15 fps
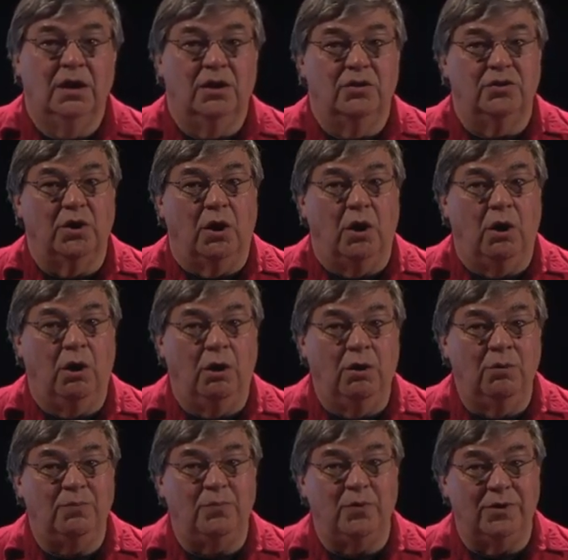The
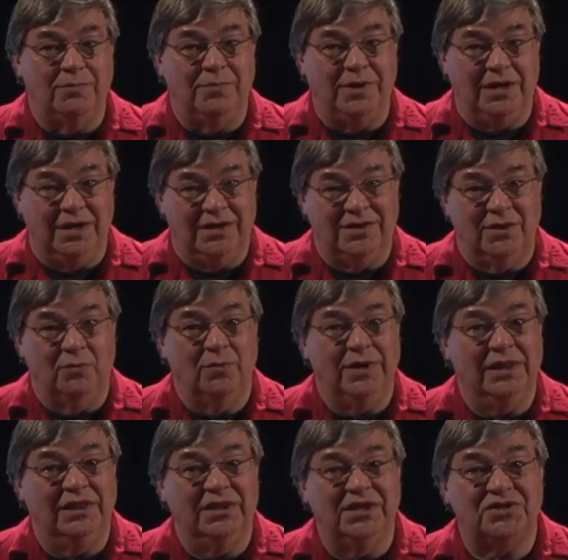hope would be that
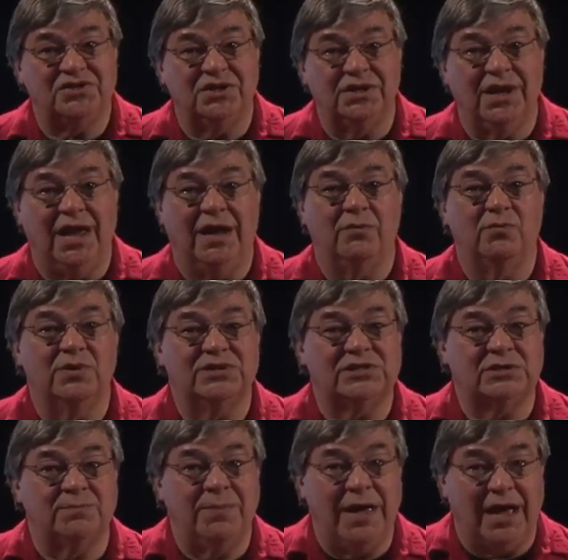we listen and
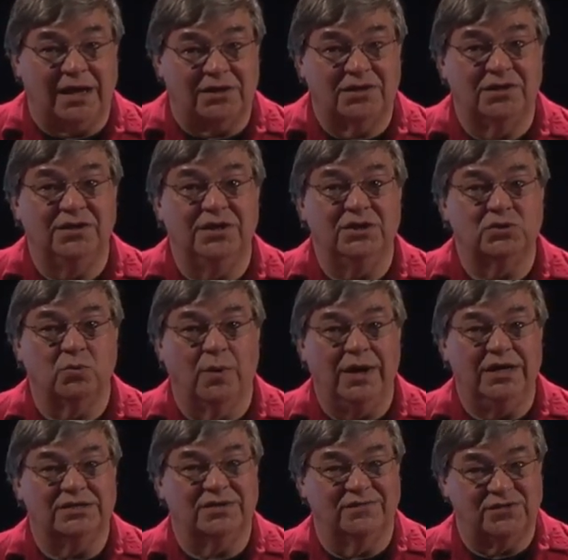respect these
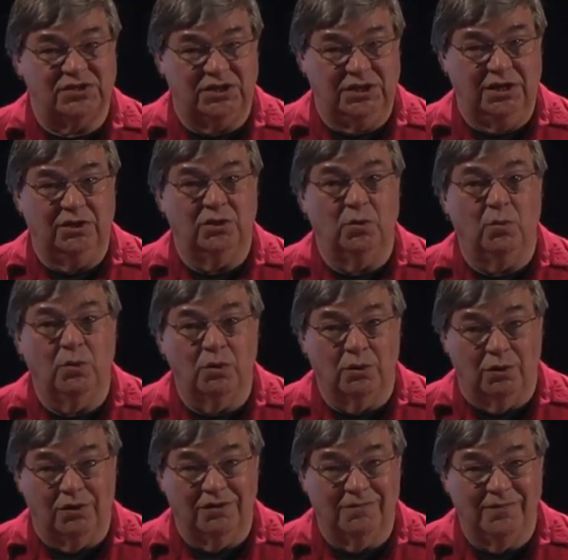ways of seeing the
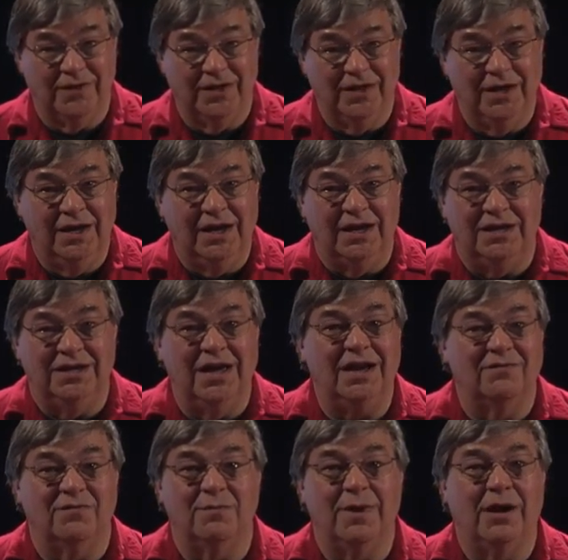world.
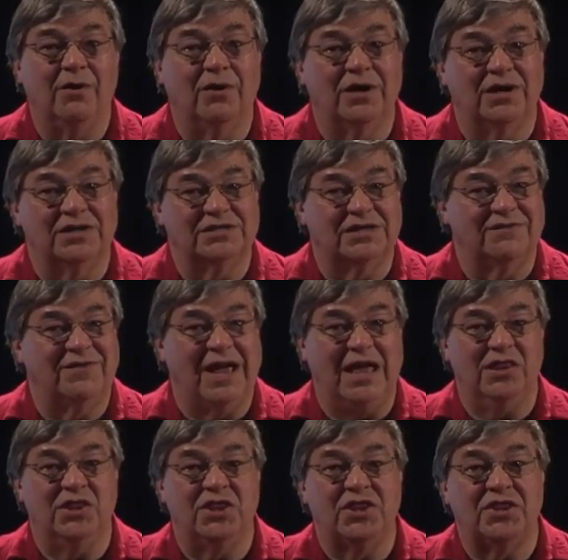Native Americans have
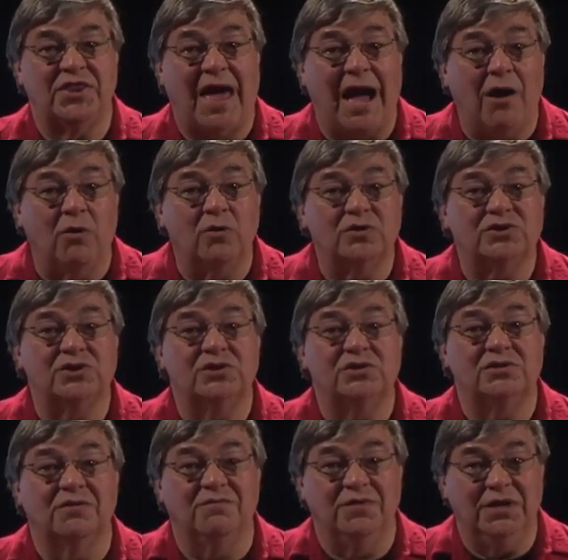had
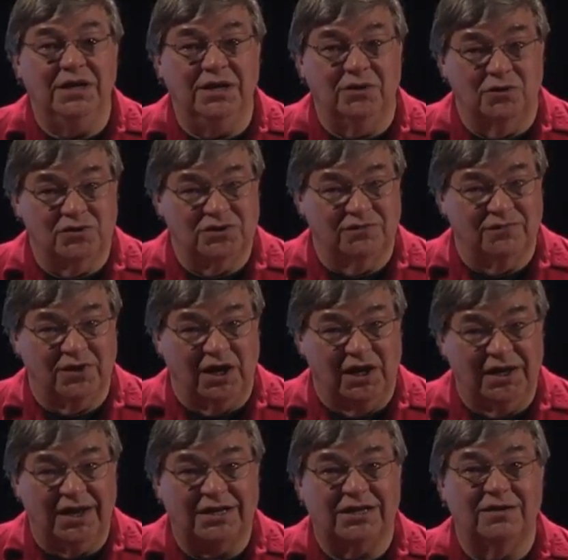thousands of years of
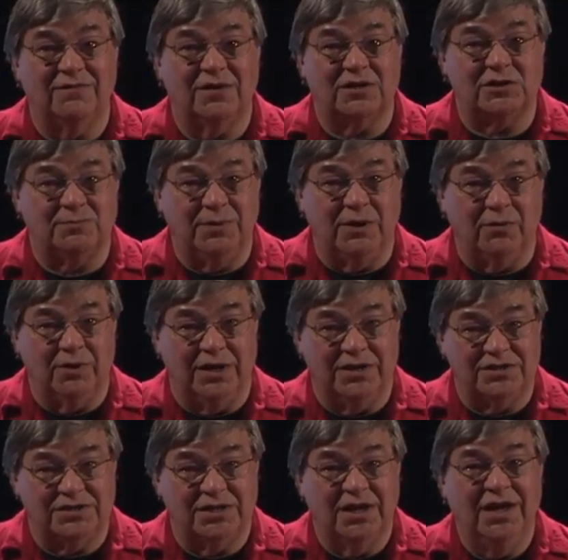collective
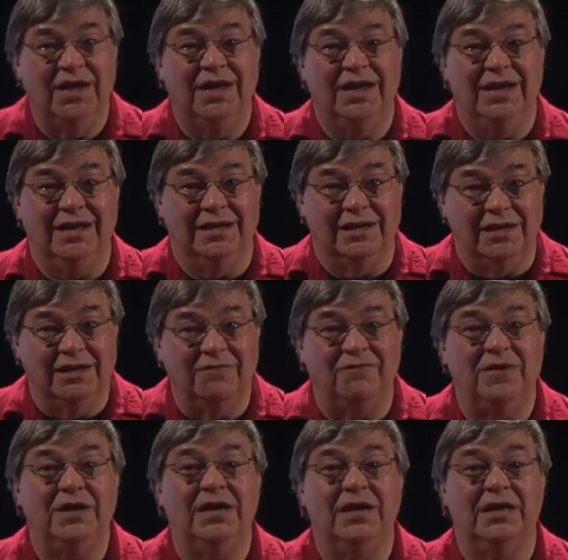experience in
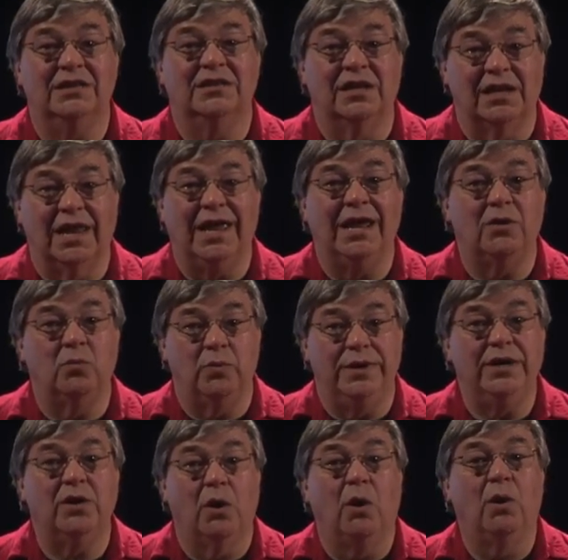living in the land
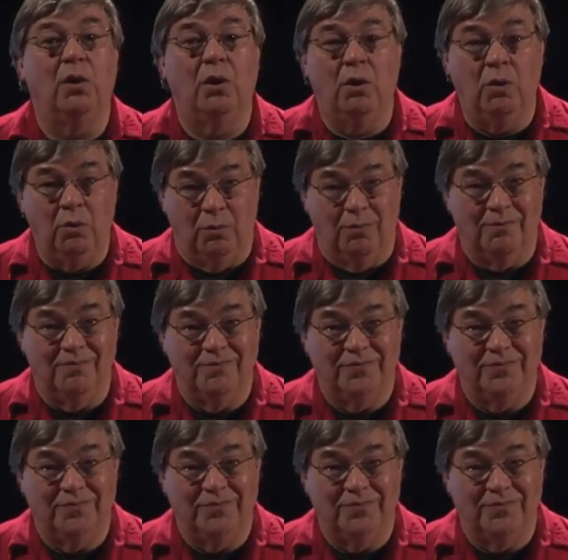we call home.